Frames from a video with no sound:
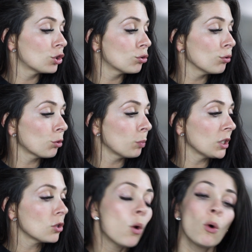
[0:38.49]
Truth
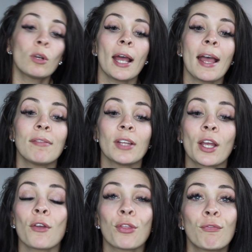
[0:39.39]
be told, I have
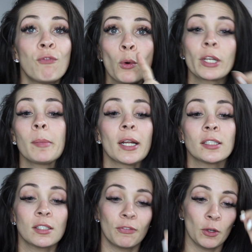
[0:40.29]
like 40
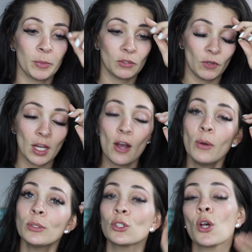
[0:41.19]
minutes to film this
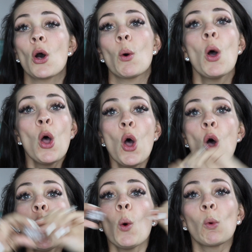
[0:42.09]
video, so
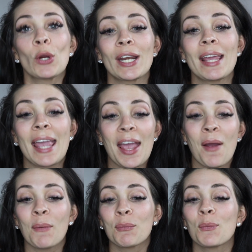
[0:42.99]
we're gonna
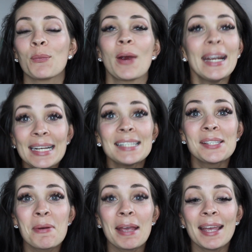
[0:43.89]
get right
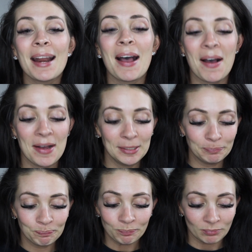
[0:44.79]
into it.
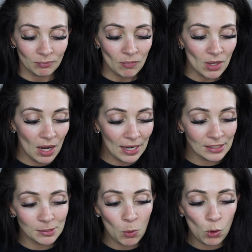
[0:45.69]
I
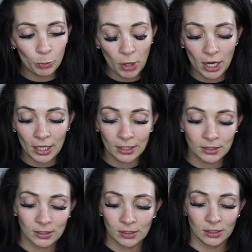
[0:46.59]
got some old
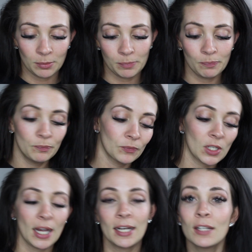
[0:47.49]
products, some
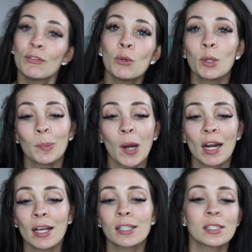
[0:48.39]
kind of newer
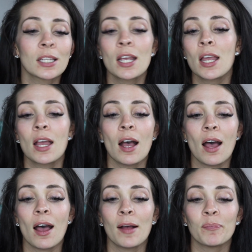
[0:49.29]
products,
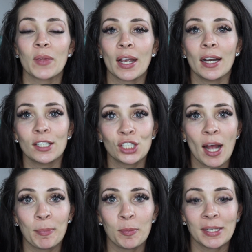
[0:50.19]
kind of
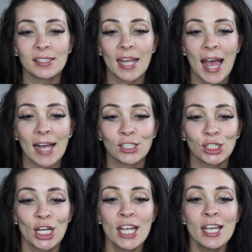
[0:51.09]
shopped my
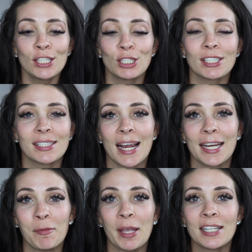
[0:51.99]
stash just a
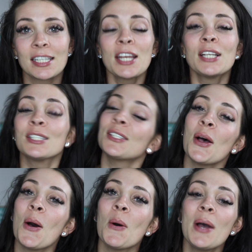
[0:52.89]
tiny bit.
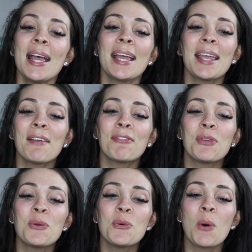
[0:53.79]
So if
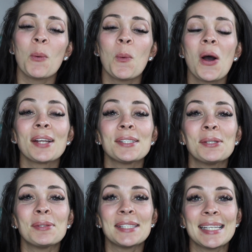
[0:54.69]
you want
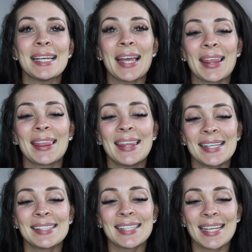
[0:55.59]
to see
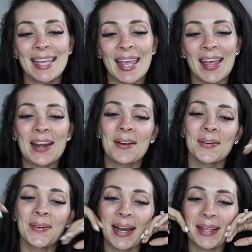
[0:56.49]
this get
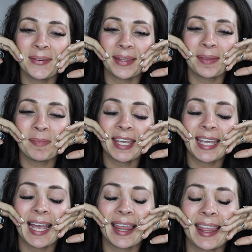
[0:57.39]
ready with
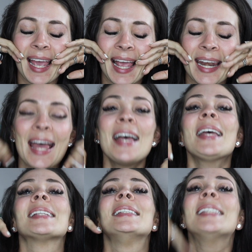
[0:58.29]
me, then
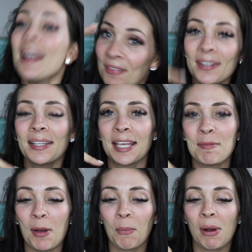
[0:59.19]
definitely
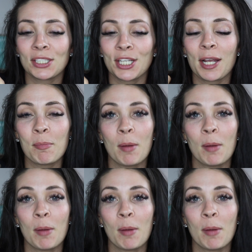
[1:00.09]
keep on watching.